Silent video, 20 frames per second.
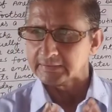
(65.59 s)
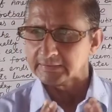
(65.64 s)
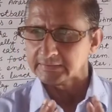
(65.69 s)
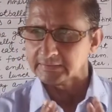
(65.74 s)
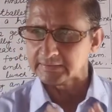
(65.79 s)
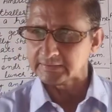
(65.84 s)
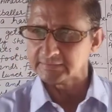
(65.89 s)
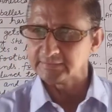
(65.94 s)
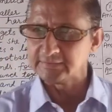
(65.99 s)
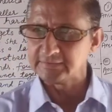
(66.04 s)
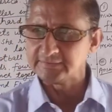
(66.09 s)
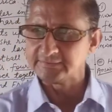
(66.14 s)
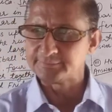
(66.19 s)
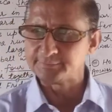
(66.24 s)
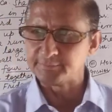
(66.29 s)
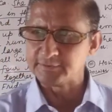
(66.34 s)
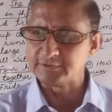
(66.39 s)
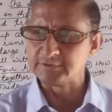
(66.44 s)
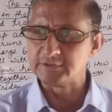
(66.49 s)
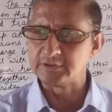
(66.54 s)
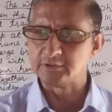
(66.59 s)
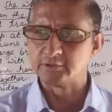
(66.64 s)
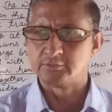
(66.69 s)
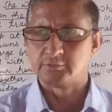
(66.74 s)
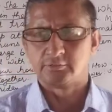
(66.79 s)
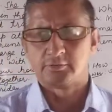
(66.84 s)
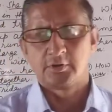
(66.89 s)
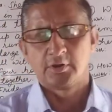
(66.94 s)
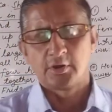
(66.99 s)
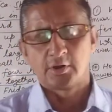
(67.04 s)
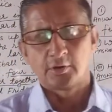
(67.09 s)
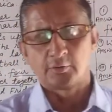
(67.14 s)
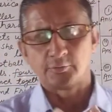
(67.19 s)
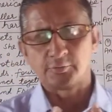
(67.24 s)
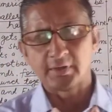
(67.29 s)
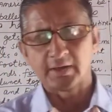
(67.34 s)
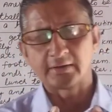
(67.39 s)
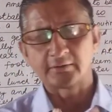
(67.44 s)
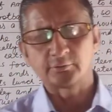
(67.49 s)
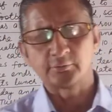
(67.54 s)
In this video,
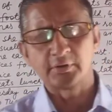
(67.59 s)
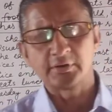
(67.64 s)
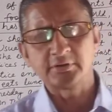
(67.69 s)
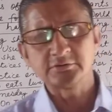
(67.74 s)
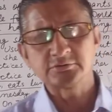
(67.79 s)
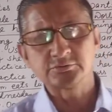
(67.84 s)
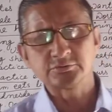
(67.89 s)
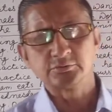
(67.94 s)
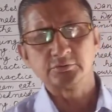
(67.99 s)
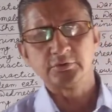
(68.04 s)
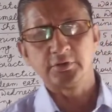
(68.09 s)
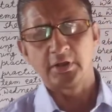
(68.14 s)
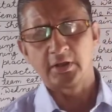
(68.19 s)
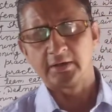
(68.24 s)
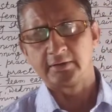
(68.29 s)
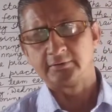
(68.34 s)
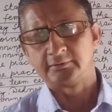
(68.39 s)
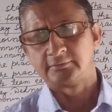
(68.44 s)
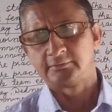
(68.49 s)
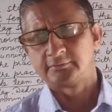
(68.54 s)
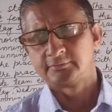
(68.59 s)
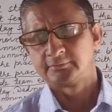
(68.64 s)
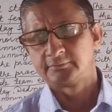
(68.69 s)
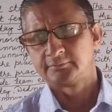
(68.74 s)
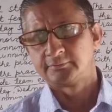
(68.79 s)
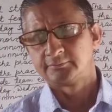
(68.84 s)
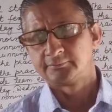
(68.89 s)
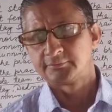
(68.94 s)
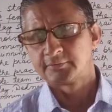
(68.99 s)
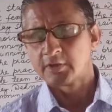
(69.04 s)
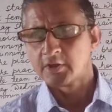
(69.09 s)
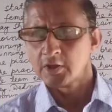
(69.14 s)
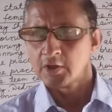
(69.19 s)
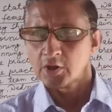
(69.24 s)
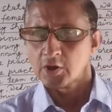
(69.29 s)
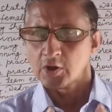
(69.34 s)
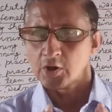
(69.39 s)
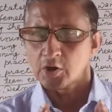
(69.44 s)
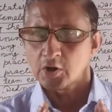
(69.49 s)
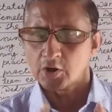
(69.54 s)
we are going to learn
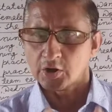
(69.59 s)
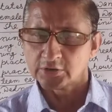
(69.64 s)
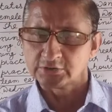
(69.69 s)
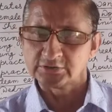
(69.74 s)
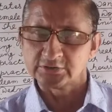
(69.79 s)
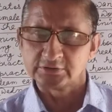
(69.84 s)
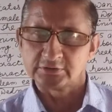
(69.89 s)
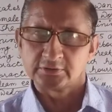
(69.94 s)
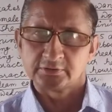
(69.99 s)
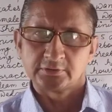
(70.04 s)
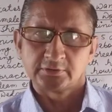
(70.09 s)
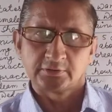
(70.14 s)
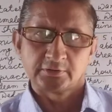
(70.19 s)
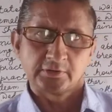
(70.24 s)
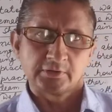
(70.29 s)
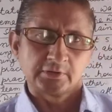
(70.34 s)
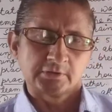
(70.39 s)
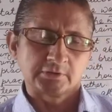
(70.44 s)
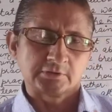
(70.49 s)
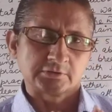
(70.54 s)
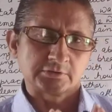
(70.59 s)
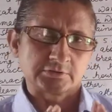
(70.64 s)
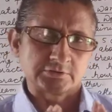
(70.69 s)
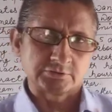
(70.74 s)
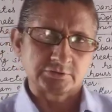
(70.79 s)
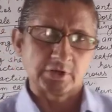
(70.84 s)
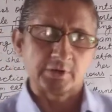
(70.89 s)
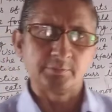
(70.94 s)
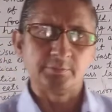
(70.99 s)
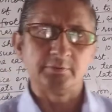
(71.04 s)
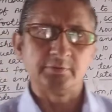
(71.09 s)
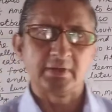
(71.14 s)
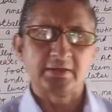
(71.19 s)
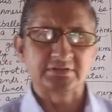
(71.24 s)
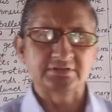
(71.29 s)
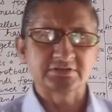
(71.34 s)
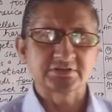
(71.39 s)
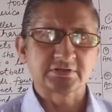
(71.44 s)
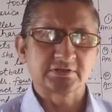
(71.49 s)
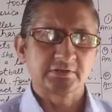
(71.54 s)
other
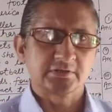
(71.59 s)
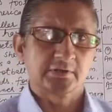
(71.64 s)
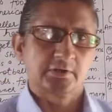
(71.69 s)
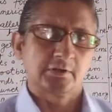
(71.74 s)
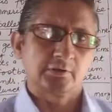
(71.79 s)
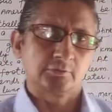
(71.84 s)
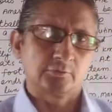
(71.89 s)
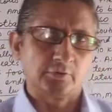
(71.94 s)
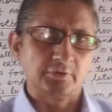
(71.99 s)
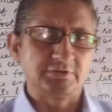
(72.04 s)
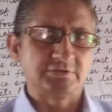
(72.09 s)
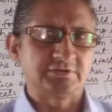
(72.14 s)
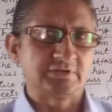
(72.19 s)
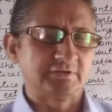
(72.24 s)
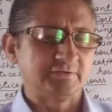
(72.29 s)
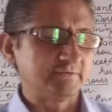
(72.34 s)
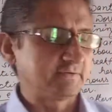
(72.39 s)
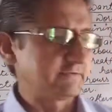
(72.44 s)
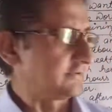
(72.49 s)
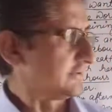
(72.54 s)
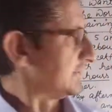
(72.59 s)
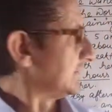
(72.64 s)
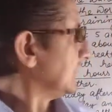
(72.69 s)
WH questions